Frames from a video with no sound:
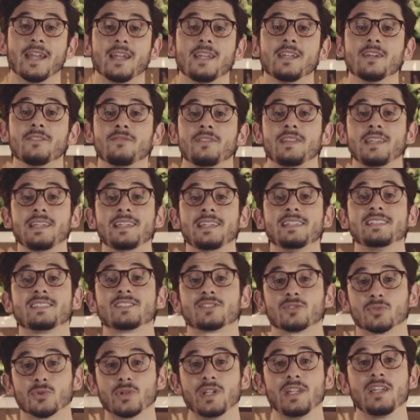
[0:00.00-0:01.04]
any of these
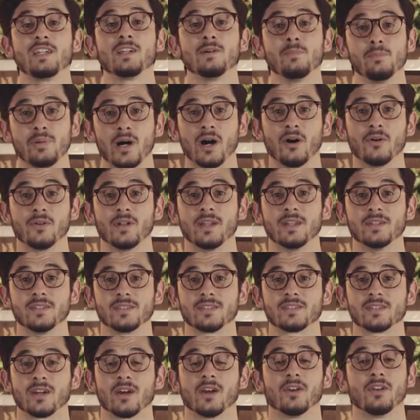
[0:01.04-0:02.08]
3
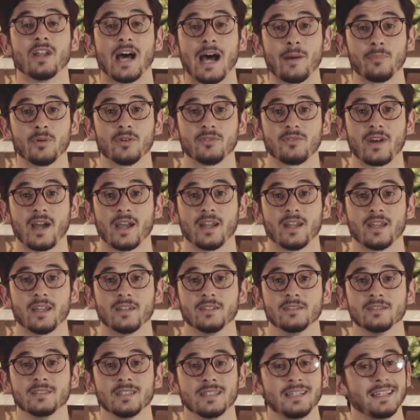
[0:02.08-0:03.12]
components are not provided,